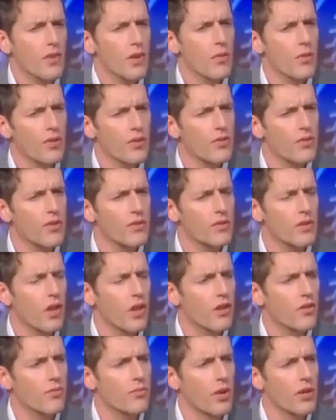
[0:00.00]
I mean, there's a
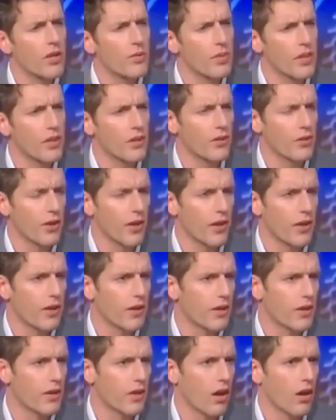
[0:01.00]
lot of money being
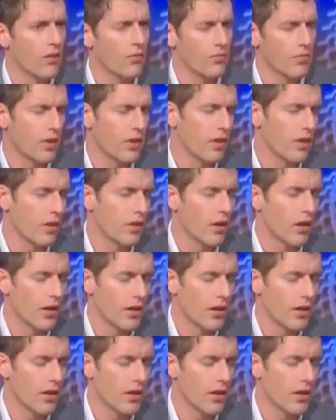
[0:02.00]
created and not being,